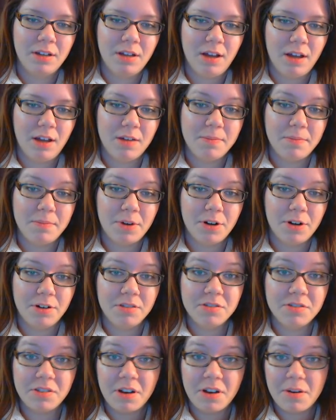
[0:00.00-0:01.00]
Her
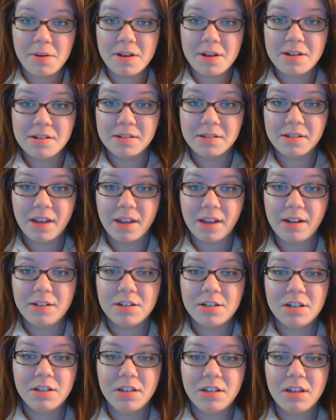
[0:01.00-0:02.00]
and Zoe just kind of
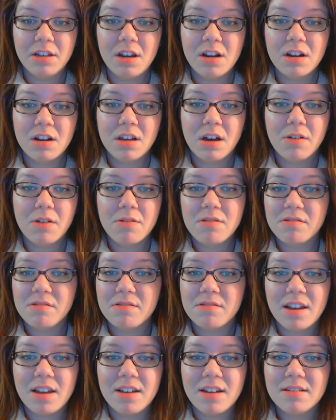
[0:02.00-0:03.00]
chilling, going through
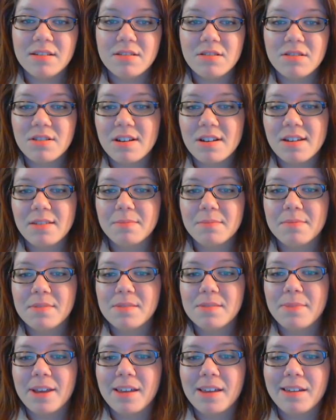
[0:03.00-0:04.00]
data
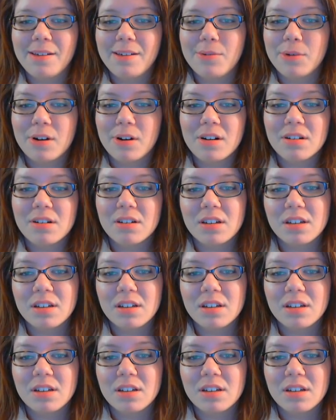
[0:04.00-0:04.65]
streams, making it work.